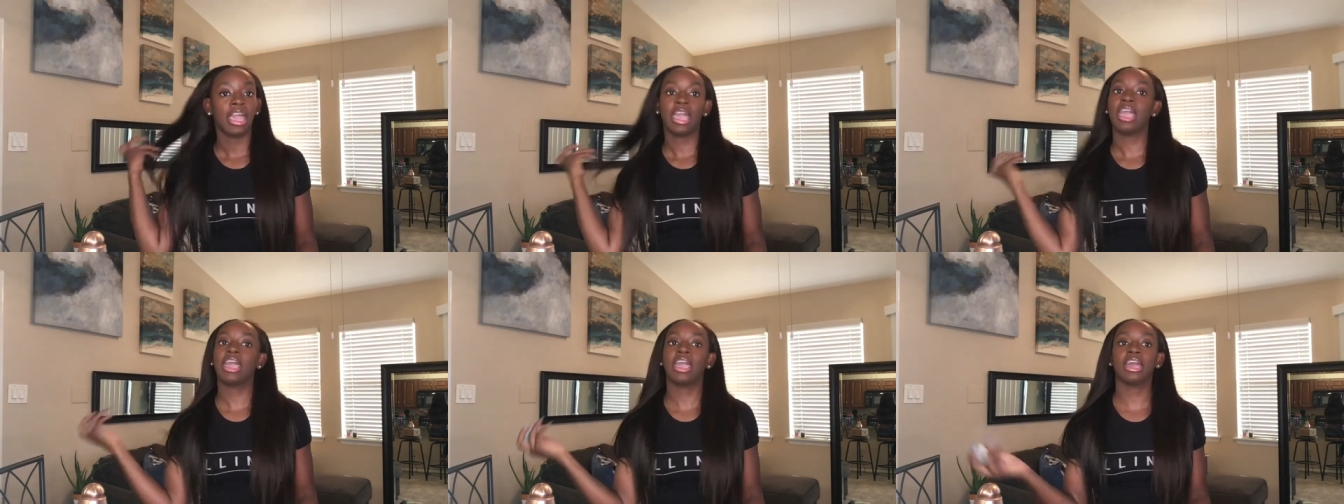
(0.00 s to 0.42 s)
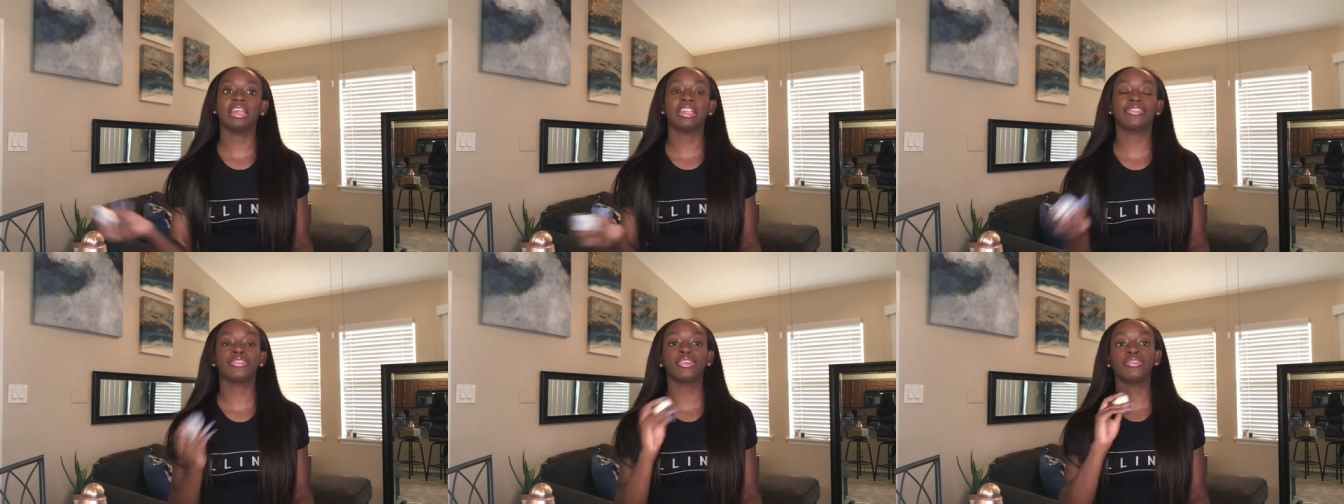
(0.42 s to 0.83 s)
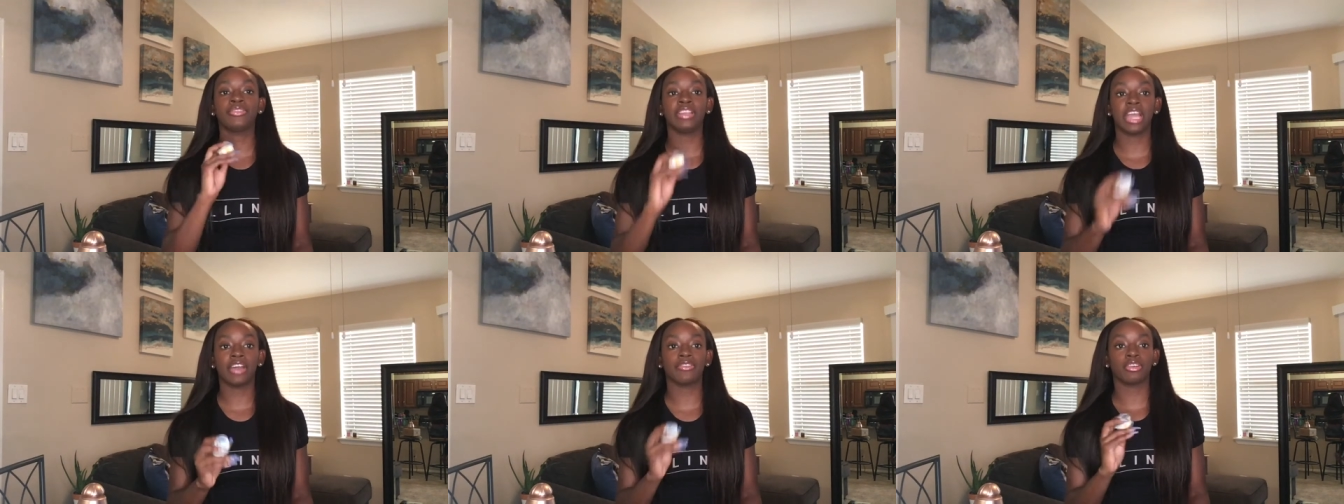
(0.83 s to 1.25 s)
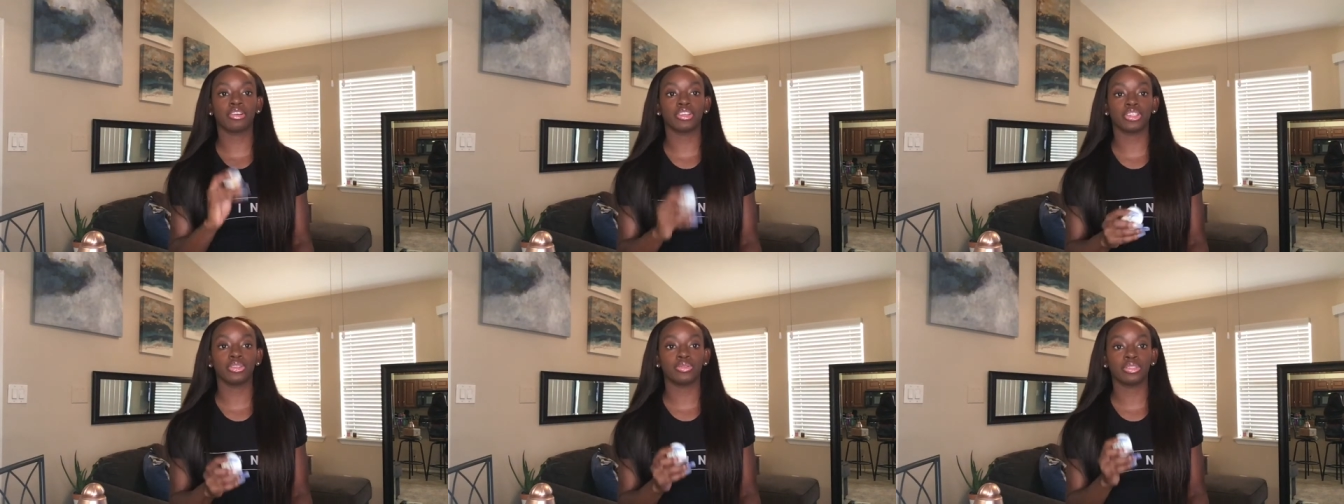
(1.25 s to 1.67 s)
And if you've never
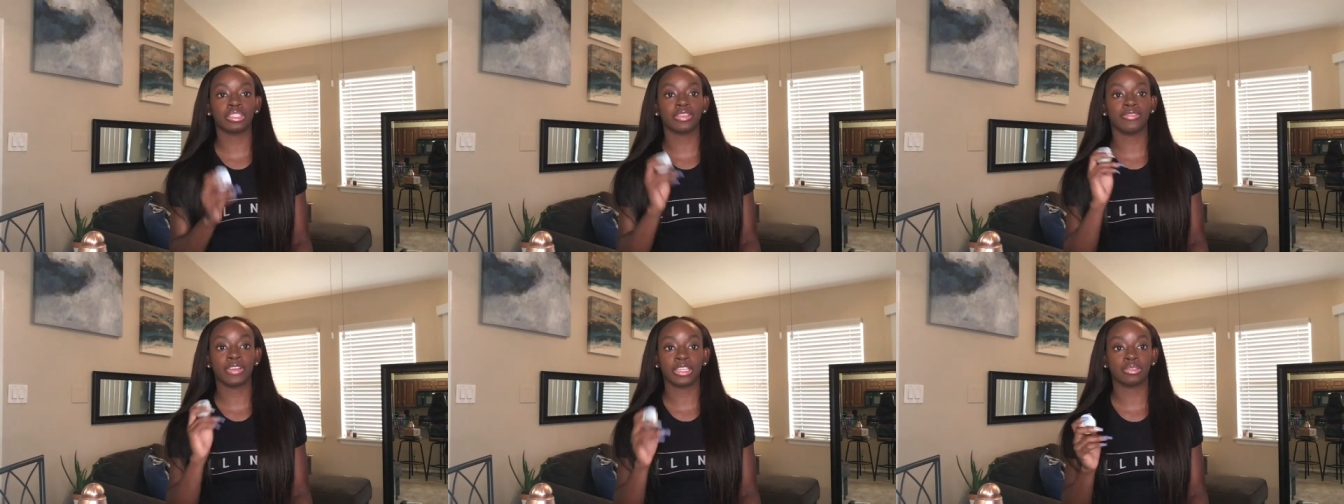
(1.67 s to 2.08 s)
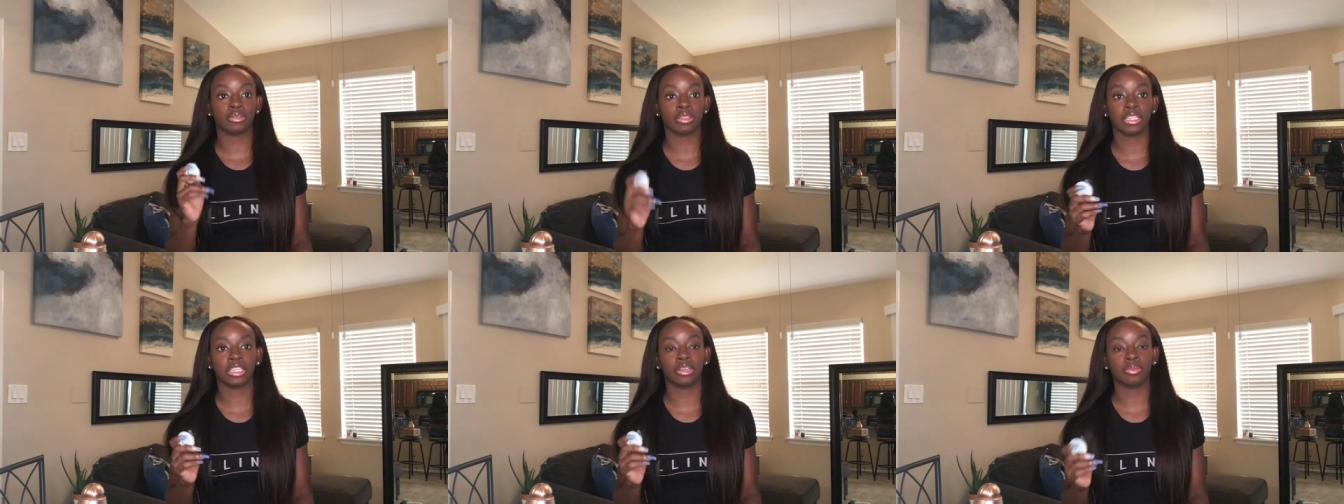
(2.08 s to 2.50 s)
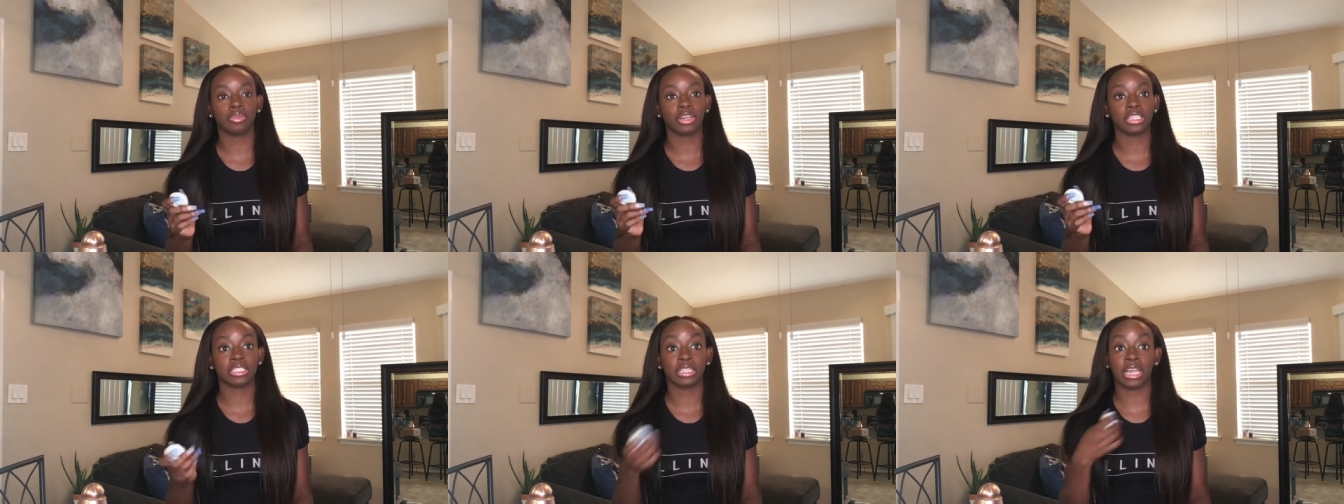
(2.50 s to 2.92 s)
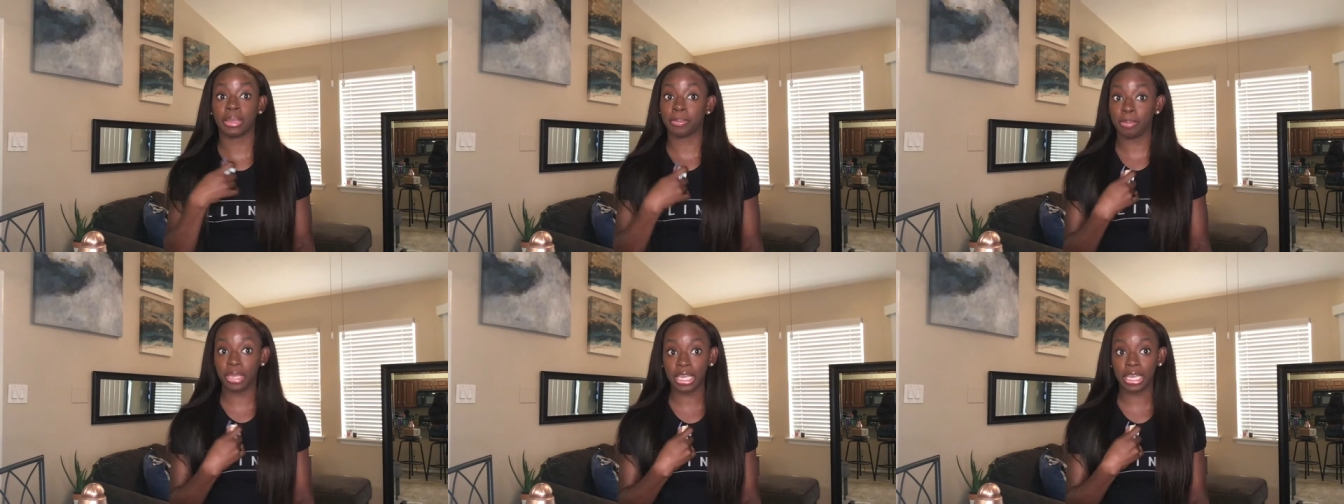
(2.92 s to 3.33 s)
used a facial cleaner brush like
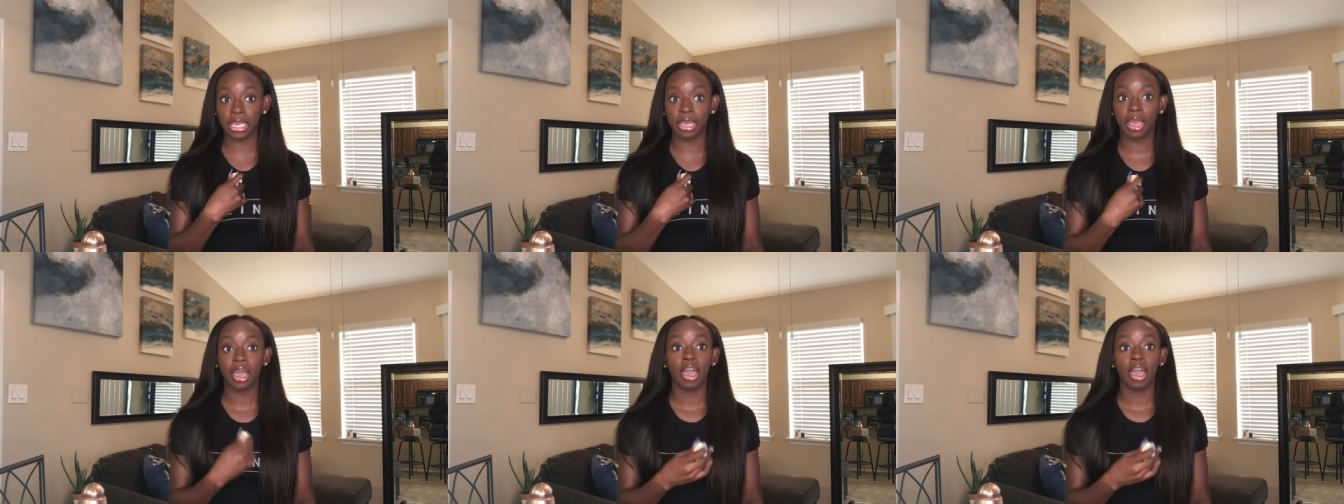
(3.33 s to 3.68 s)
me,